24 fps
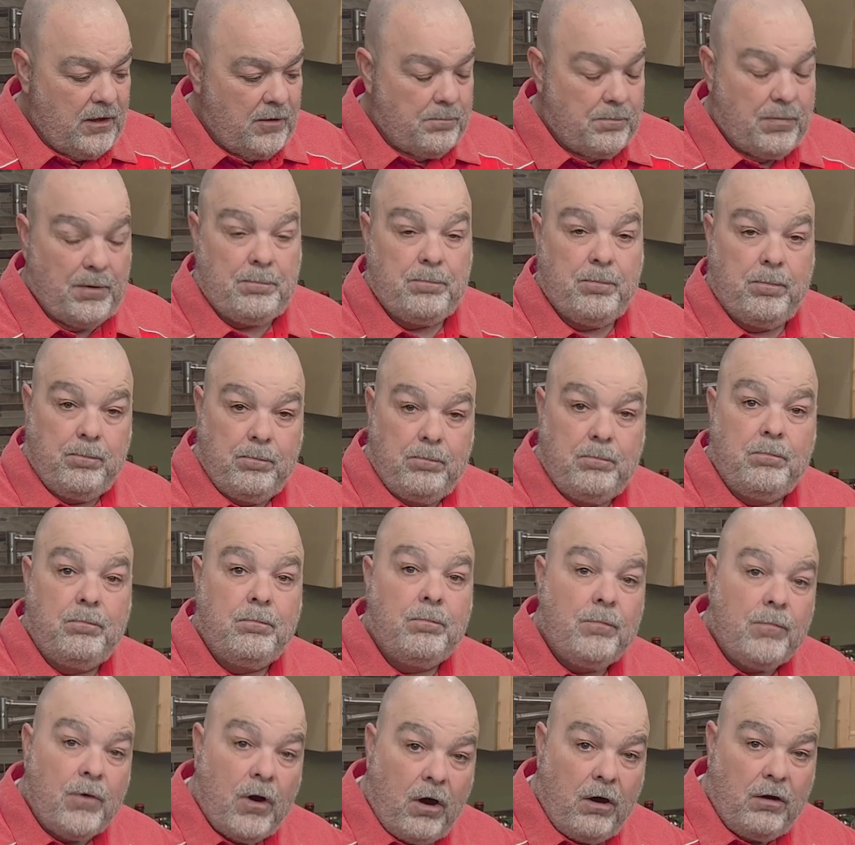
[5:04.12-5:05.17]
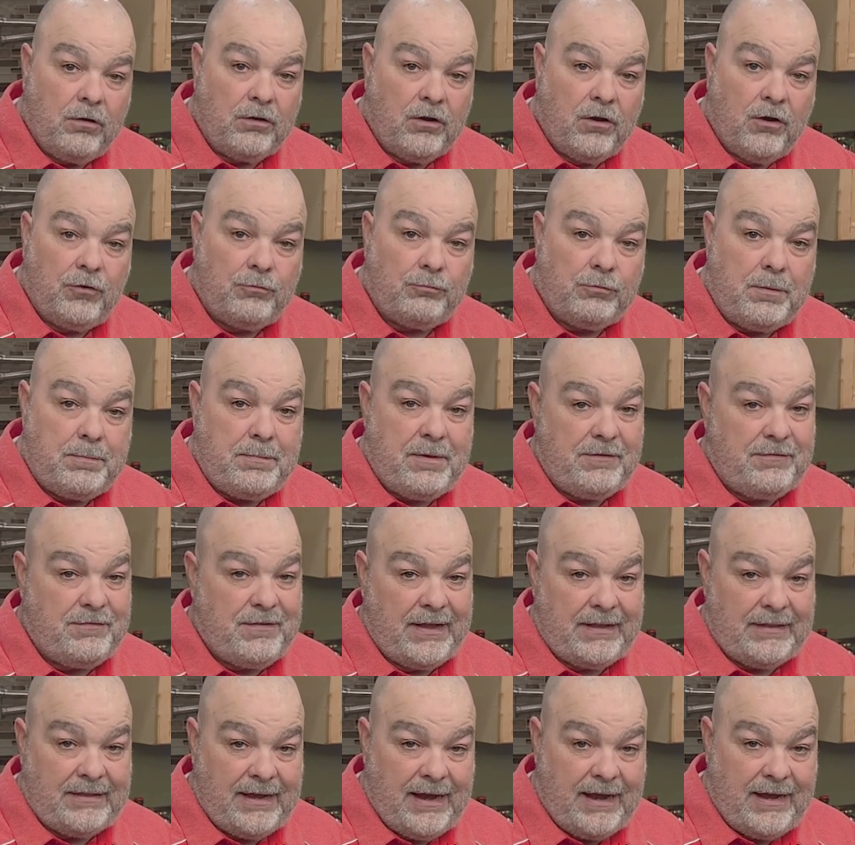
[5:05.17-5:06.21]
But hog lard would be
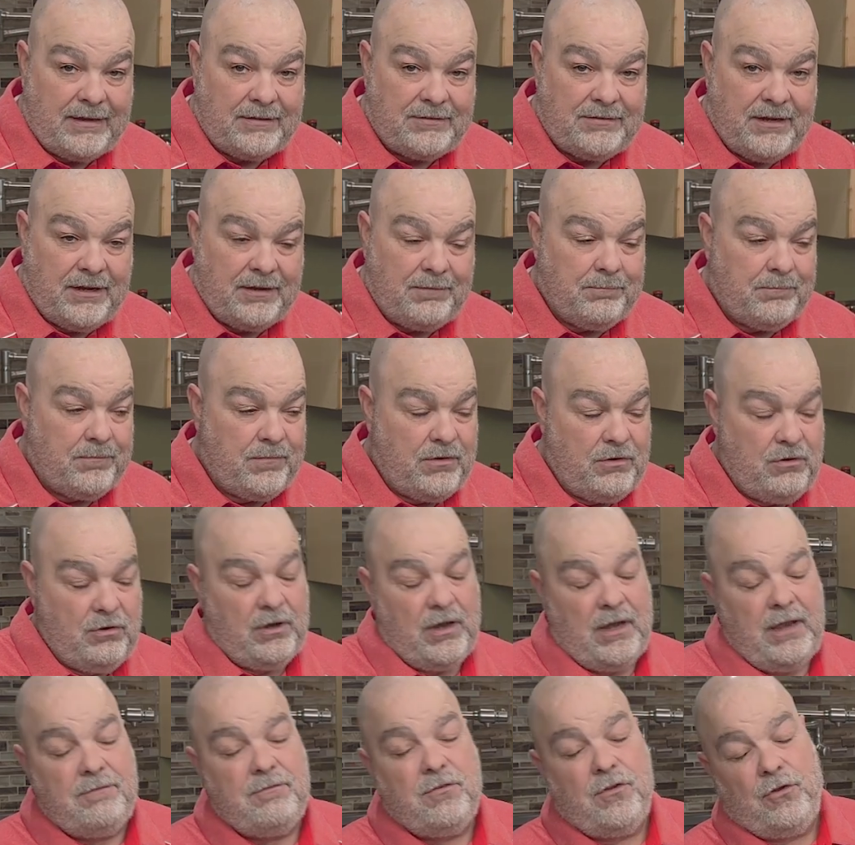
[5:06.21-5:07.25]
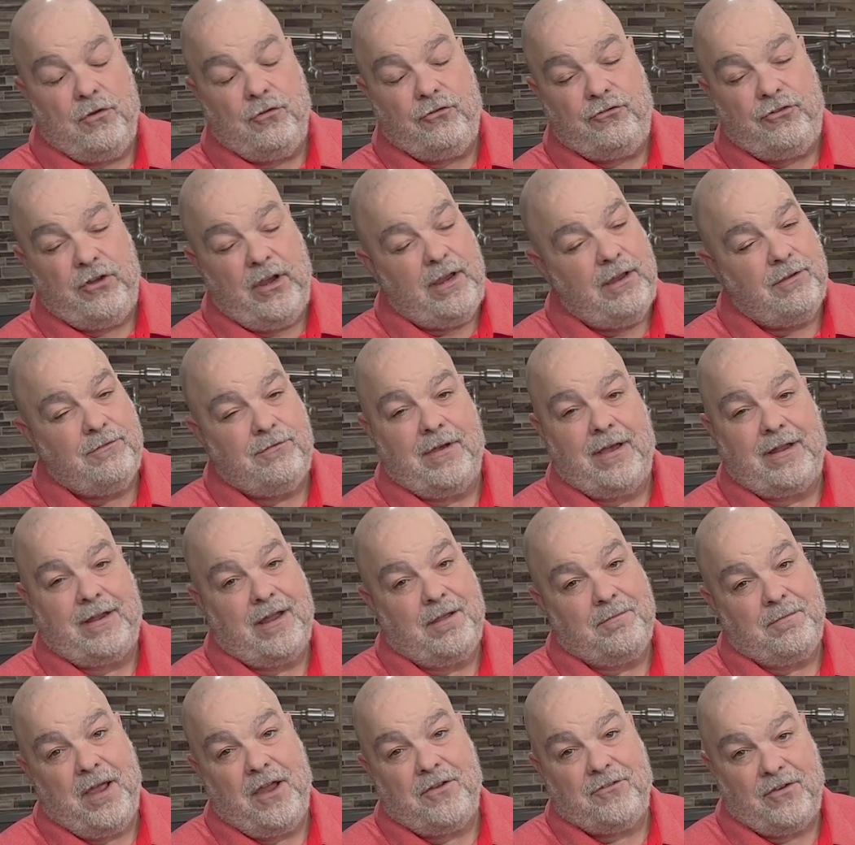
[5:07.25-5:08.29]
fantastic. You can use chicken fat, I
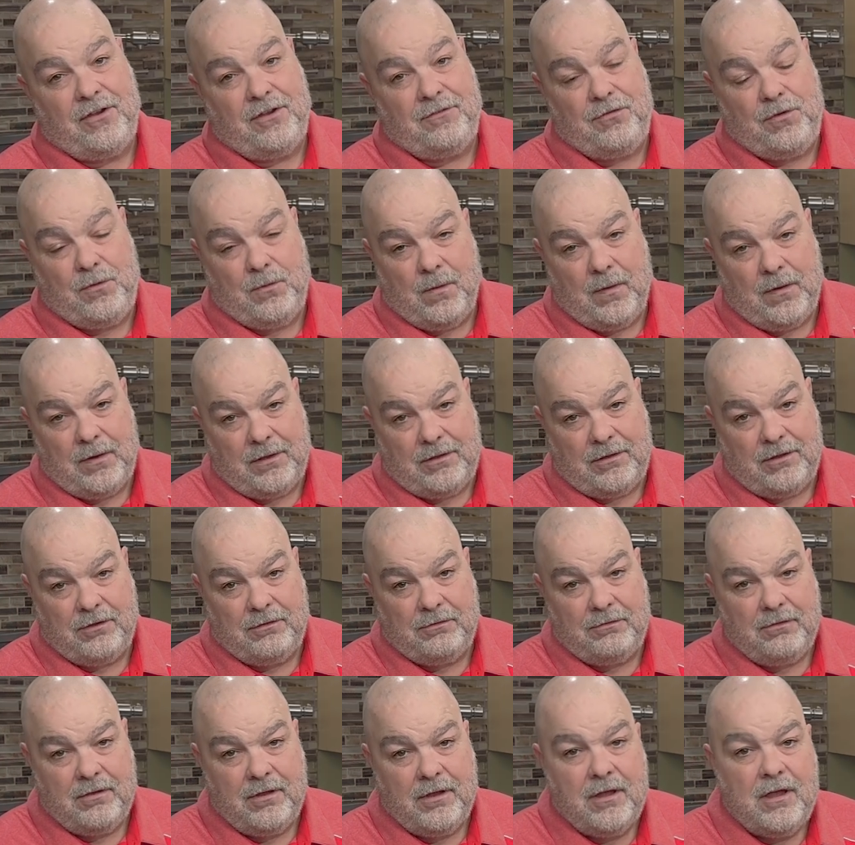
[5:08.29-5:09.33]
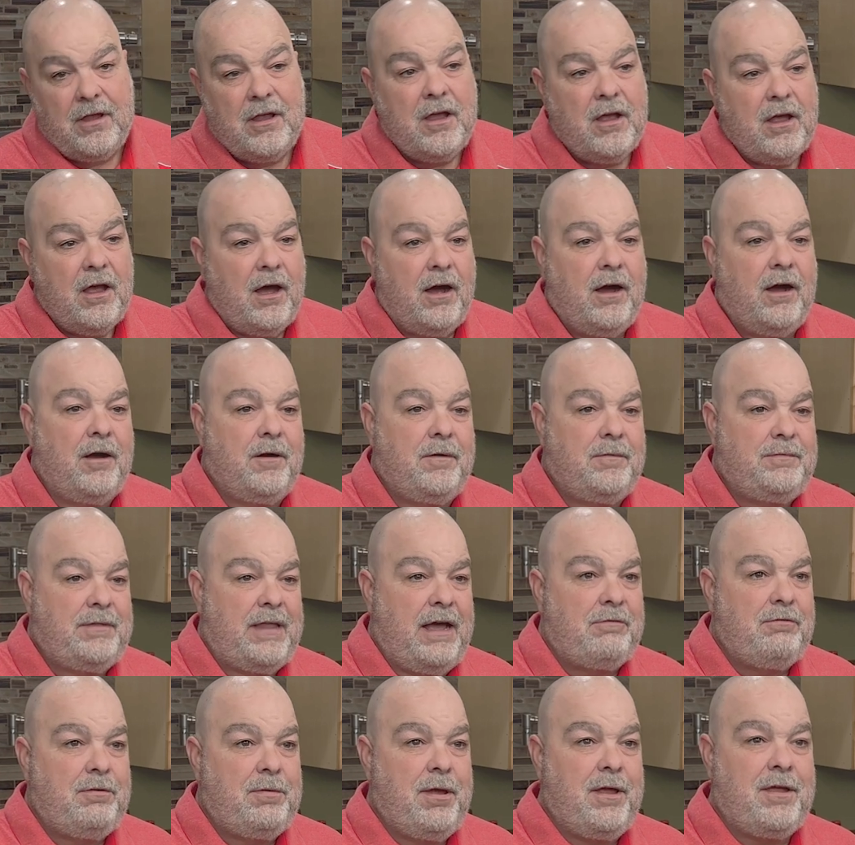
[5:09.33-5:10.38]
imagine, if you wanted to.
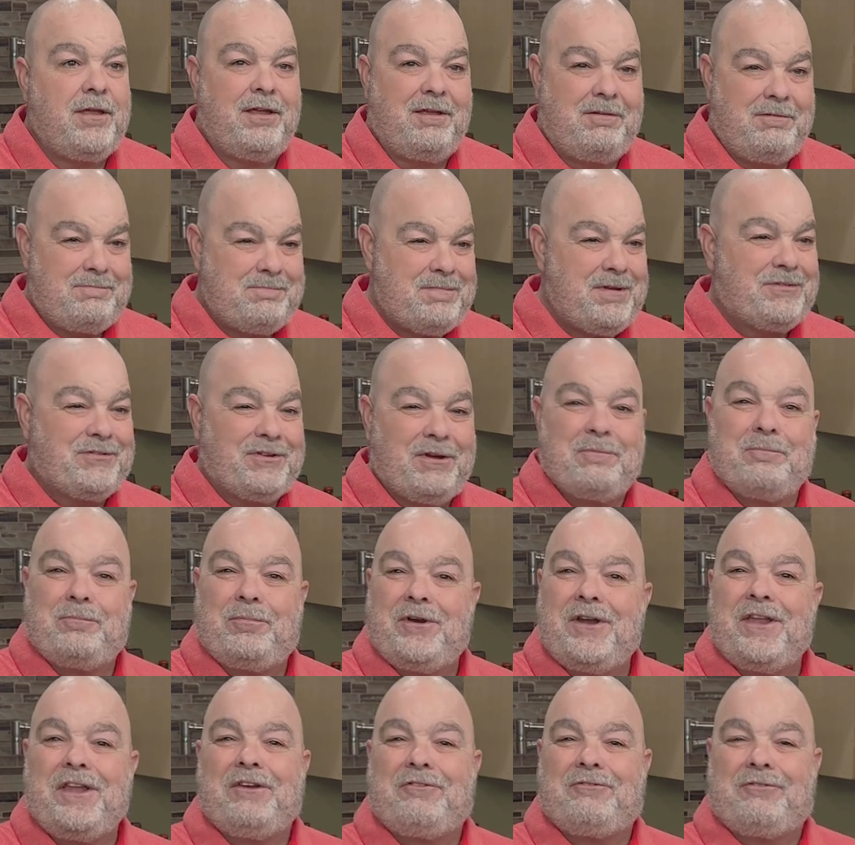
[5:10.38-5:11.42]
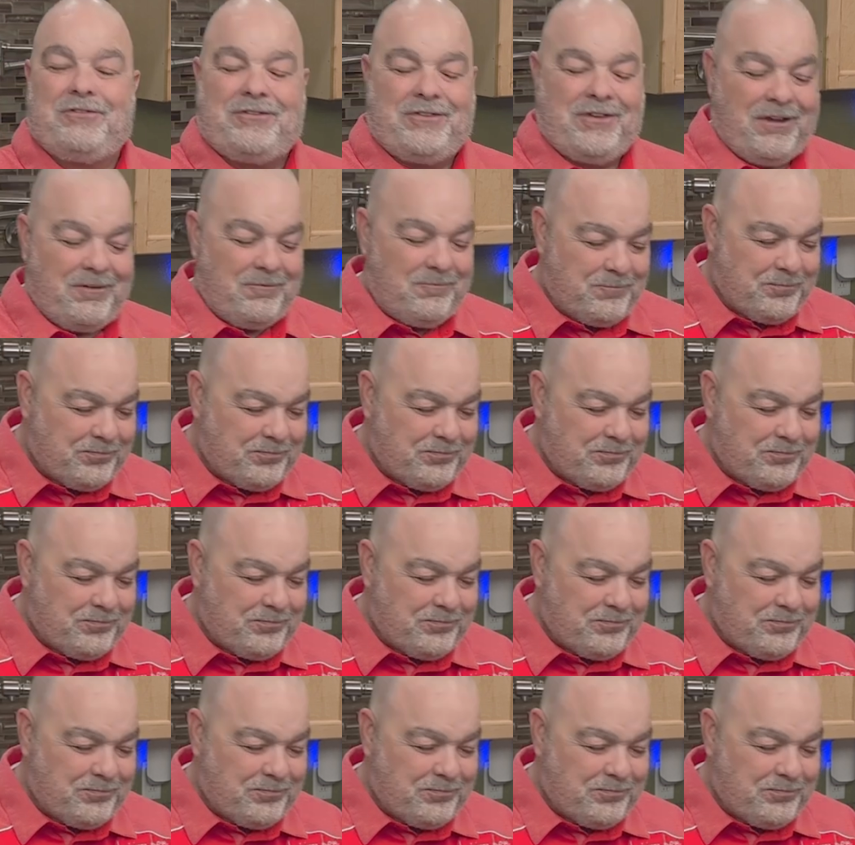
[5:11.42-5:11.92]
That would be something pretty interesting.